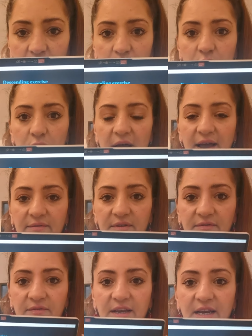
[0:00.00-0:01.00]
you have the
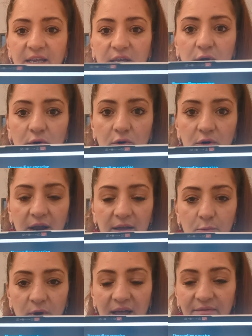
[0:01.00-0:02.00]
feeling you're
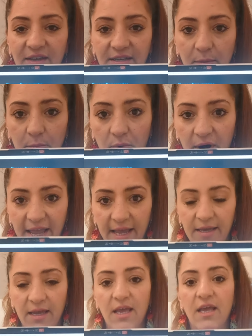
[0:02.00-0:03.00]
having the
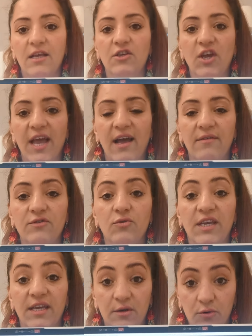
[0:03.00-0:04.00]
break, you have to
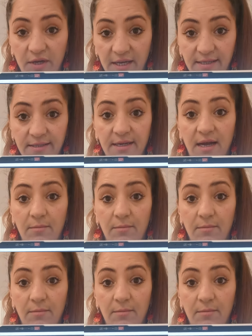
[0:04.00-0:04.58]
increase the